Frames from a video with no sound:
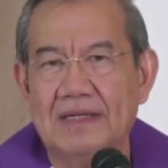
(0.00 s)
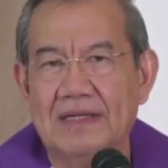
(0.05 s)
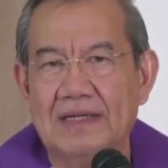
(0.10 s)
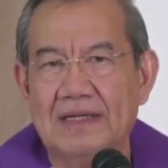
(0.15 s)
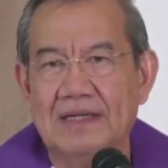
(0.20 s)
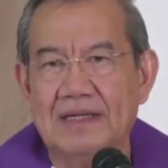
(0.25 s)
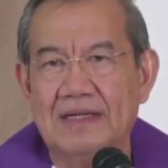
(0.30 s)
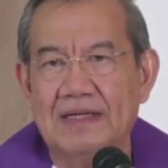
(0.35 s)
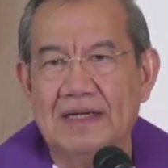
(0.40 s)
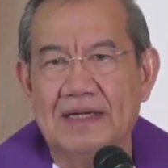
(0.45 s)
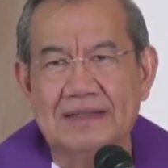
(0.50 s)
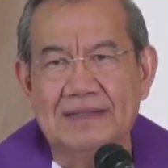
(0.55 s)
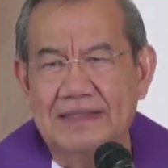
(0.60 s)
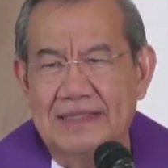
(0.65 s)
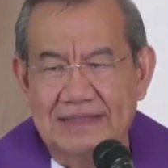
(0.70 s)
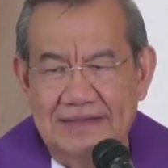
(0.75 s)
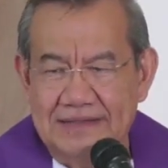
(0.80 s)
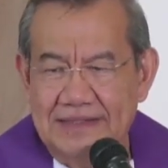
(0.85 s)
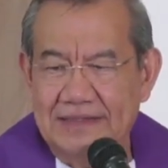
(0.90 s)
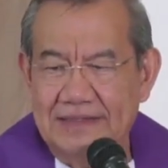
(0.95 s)
And they
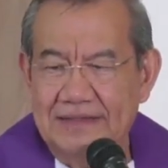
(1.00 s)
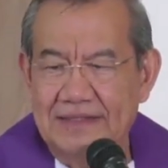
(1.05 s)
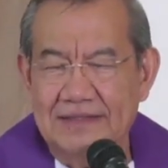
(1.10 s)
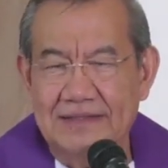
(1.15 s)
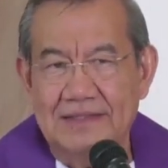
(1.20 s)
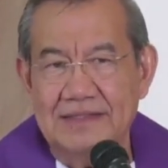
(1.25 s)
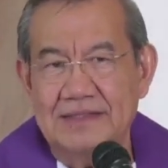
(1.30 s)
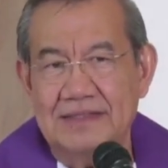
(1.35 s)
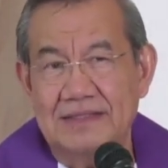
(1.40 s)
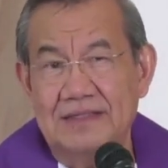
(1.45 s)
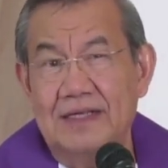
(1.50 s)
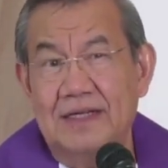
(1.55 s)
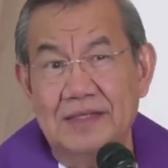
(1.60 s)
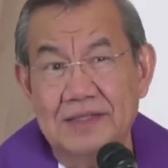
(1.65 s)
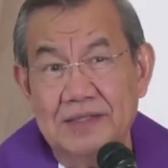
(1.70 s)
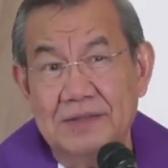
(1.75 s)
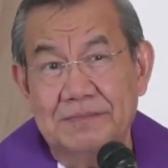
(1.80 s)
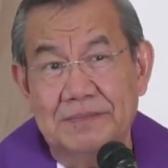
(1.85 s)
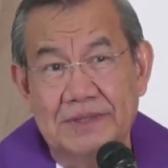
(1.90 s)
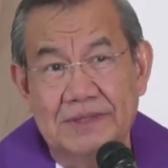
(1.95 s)
take that as
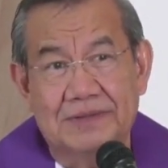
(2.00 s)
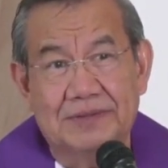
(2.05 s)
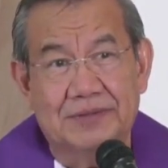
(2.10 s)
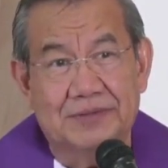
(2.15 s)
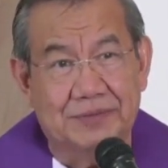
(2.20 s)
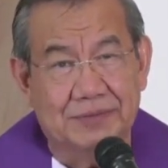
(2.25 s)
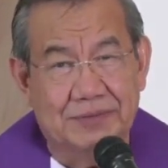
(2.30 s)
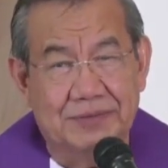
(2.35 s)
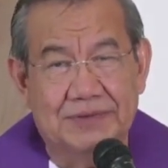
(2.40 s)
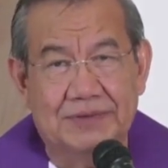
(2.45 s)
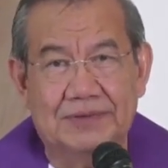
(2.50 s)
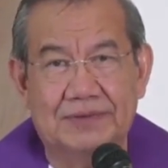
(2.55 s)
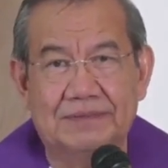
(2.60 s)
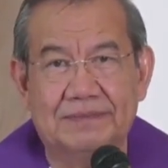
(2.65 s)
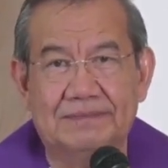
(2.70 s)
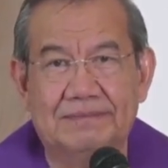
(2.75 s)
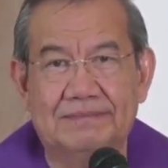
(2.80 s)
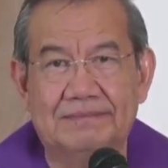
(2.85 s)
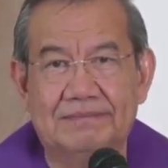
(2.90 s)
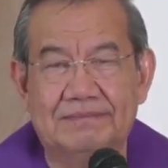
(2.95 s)
gospel truth.
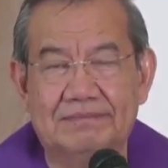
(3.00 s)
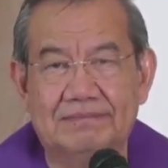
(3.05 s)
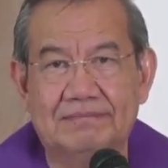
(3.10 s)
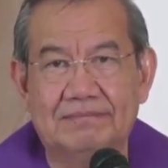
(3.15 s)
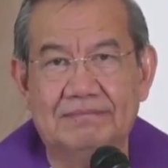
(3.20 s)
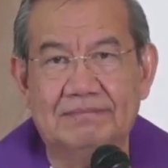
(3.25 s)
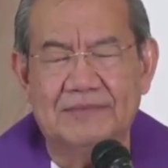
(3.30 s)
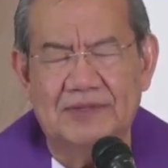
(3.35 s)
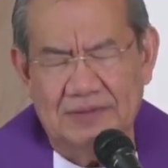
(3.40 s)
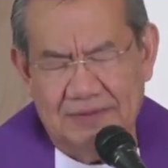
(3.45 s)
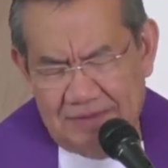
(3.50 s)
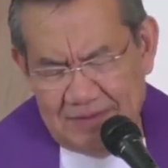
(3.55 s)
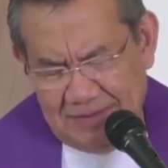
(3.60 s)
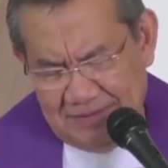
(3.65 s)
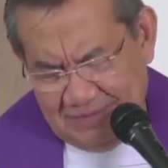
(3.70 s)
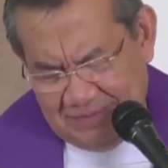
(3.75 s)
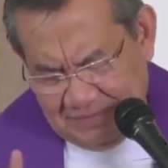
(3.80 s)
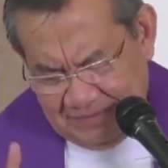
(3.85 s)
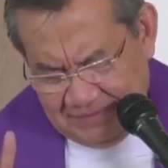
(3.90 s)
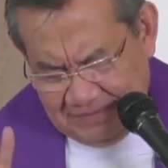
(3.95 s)
Lord,
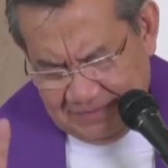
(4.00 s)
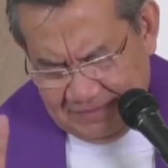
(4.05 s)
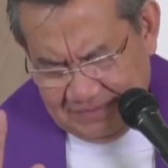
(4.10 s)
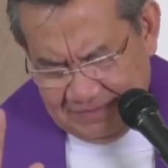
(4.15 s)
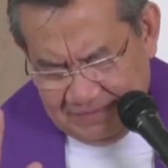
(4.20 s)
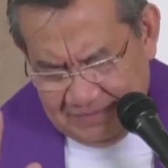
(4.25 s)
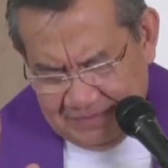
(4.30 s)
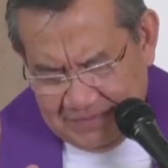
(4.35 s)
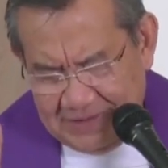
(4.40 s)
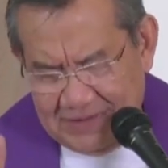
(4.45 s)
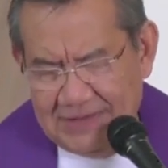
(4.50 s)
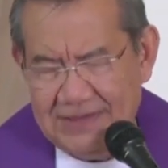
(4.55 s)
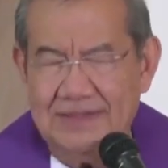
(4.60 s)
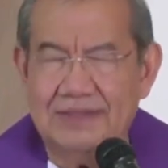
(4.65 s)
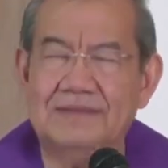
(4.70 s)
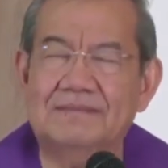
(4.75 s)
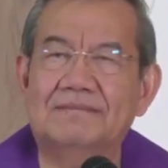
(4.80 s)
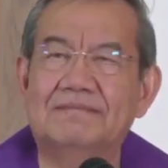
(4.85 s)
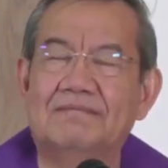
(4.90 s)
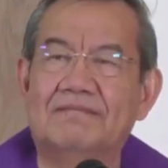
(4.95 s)
please
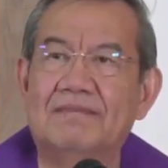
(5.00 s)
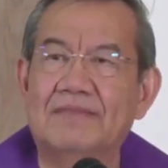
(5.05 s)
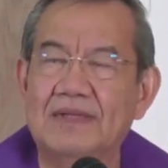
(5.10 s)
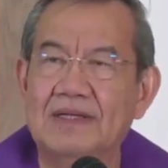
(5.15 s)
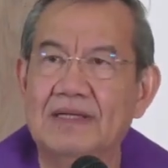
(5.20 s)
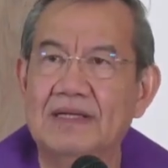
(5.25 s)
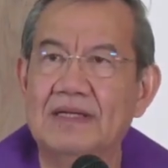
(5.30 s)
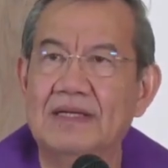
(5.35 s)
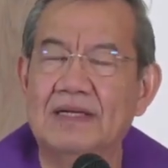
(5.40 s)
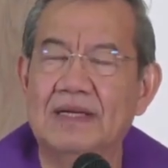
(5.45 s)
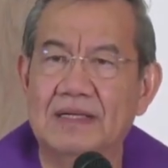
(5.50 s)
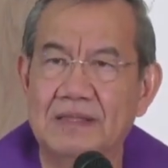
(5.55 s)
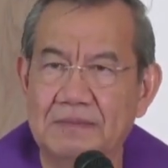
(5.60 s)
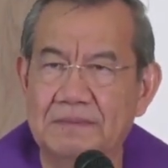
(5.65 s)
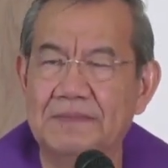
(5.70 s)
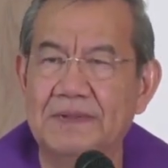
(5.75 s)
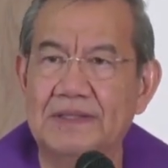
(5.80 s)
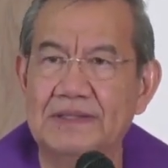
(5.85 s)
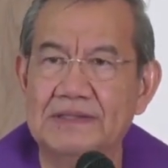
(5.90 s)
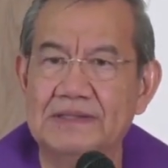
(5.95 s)
help
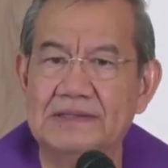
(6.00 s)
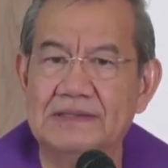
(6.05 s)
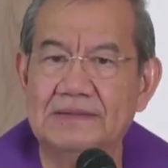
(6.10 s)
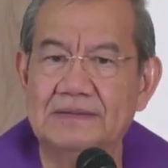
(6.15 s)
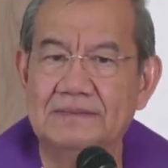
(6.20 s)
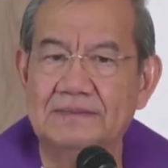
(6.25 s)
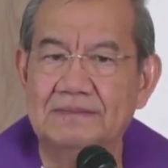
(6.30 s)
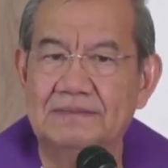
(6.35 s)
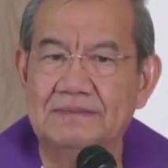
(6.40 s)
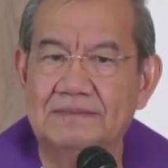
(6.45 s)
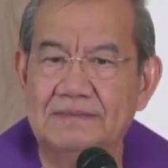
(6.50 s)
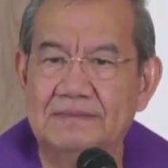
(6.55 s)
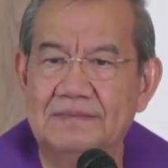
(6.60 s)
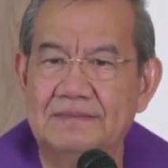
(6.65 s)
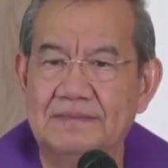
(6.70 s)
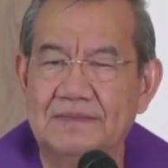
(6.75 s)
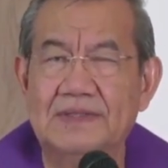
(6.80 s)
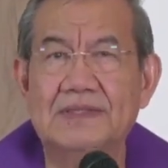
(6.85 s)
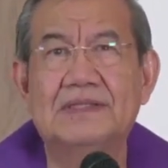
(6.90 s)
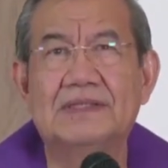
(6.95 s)
us.
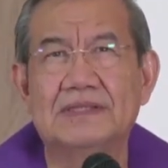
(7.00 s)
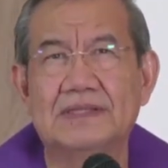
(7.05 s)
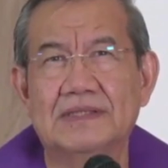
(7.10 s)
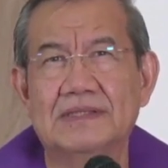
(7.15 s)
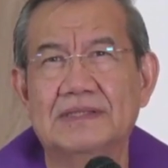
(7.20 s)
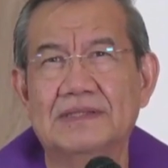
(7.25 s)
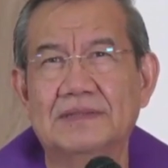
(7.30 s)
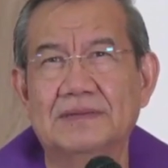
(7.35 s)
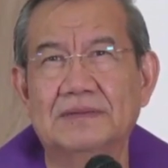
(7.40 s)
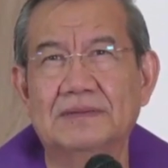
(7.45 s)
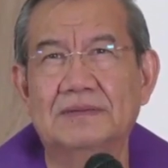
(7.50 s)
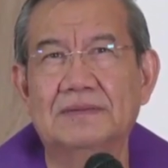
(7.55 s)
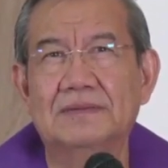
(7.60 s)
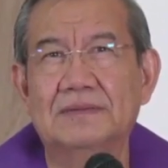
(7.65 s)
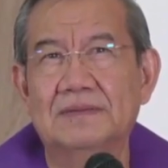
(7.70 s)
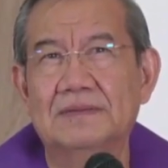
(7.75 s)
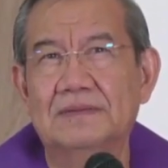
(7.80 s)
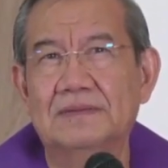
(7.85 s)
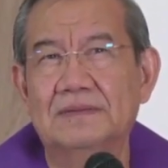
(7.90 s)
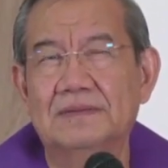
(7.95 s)
Teach us to
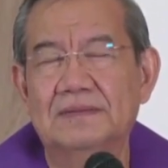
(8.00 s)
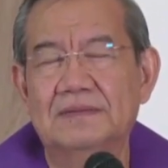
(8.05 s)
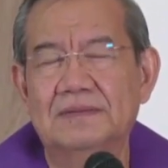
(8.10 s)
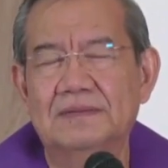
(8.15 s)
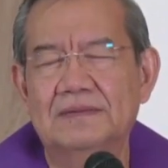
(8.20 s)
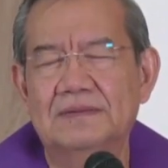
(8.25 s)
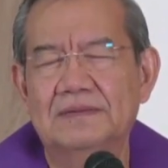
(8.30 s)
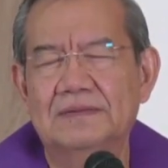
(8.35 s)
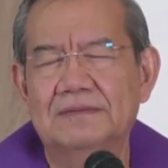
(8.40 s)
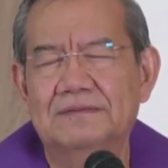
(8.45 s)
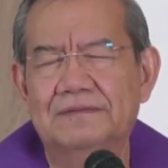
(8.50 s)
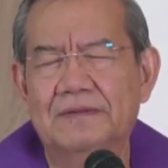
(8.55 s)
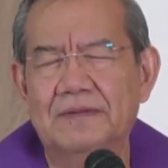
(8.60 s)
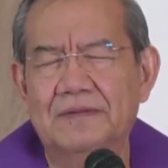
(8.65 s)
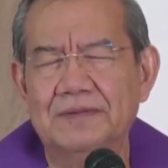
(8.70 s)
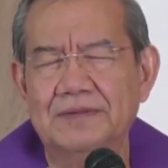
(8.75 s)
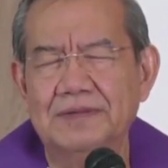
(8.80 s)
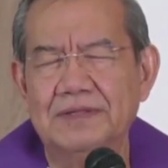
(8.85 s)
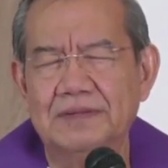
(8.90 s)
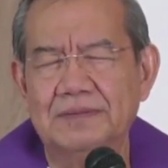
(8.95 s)

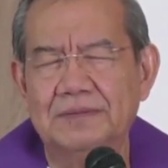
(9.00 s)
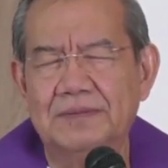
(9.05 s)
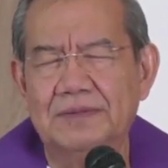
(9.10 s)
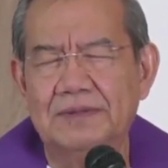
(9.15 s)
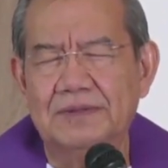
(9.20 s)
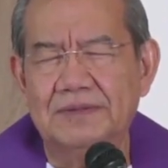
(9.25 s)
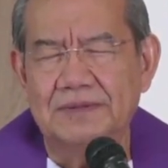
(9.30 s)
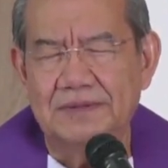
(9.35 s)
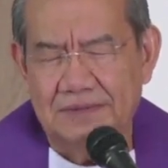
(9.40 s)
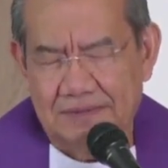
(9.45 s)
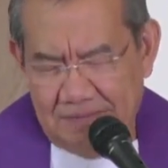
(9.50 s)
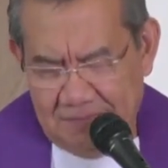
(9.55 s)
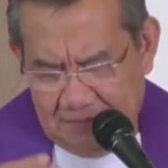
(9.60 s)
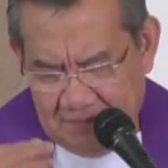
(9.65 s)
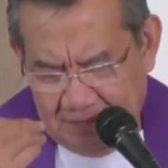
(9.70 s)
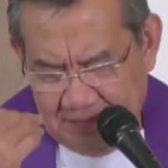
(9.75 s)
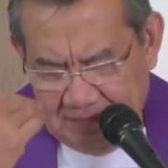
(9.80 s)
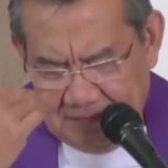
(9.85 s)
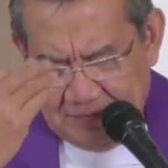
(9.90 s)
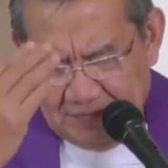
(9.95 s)
focus more
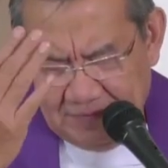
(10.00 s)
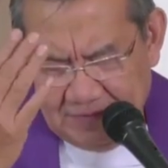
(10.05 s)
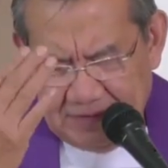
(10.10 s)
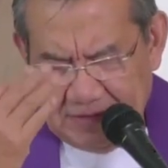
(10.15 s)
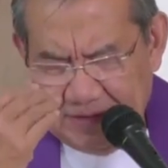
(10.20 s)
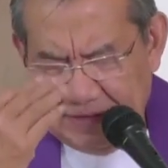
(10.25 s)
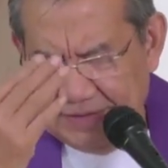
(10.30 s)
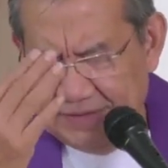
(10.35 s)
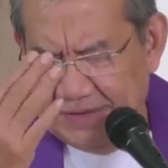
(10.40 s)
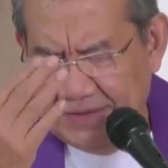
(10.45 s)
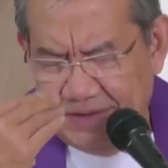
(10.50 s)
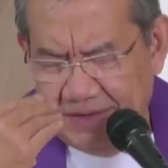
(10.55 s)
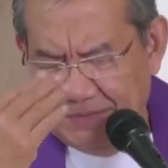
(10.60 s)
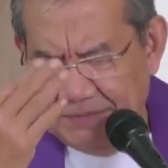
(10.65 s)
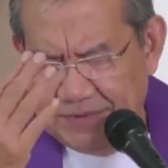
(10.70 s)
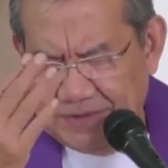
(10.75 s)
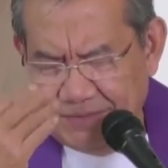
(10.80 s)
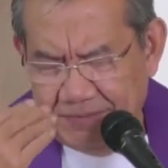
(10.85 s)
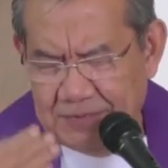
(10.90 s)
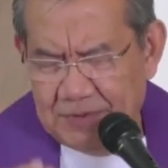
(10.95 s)
God and me
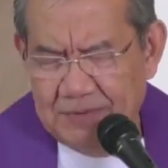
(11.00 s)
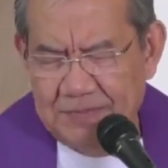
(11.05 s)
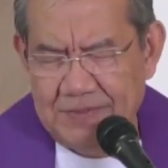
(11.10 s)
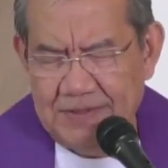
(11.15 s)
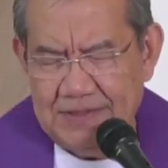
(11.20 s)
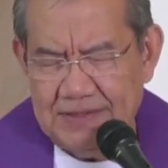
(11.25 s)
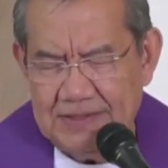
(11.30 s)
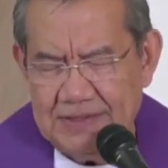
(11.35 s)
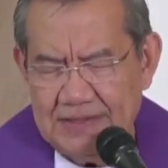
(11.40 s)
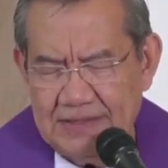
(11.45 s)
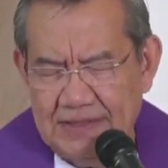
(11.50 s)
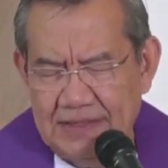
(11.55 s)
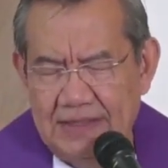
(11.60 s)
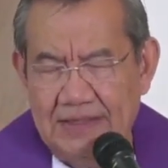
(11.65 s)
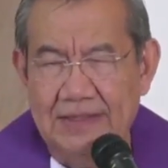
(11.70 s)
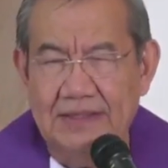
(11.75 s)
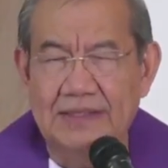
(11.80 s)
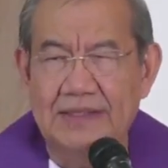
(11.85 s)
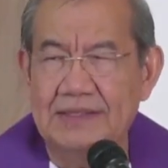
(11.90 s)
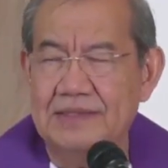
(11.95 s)
moments and
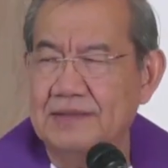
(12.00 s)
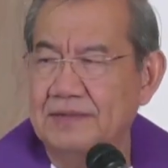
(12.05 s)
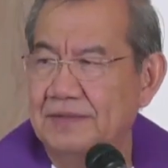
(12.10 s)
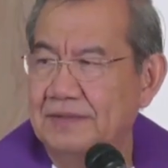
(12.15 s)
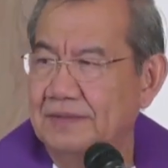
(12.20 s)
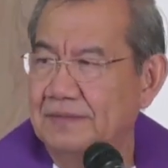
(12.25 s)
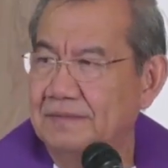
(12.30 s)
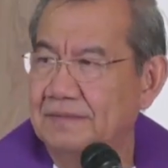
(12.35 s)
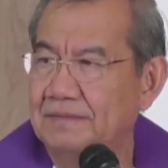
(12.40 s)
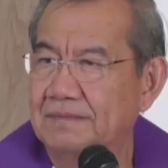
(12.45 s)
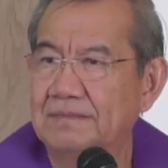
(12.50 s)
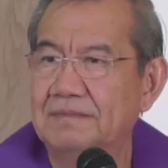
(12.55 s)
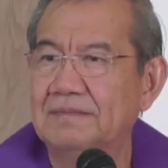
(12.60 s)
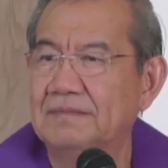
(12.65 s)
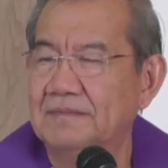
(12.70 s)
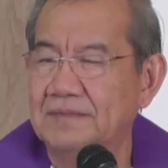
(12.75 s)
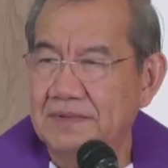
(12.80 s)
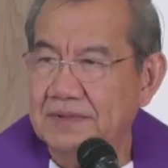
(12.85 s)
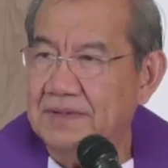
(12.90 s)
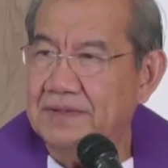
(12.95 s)
less on
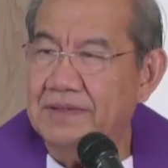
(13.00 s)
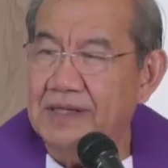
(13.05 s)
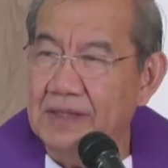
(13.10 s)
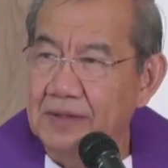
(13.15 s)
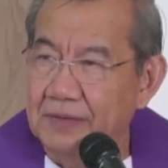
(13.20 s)
crowd